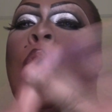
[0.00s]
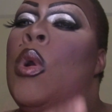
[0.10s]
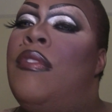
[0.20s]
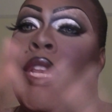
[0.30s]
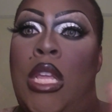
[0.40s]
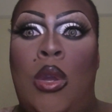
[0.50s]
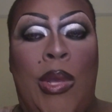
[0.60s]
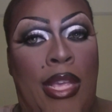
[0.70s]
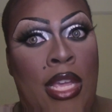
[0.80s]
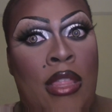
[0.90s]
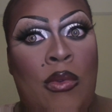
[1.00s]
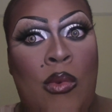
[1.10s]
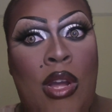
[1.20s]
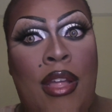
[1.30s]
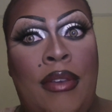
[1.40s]
or video, either
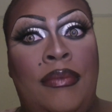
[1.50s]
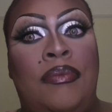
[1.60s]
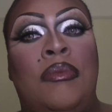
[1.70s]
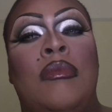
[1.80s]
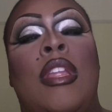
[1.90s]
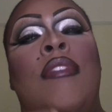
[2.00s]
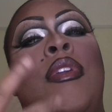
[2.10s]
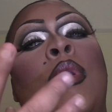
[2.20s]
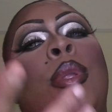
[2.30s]
one. If you're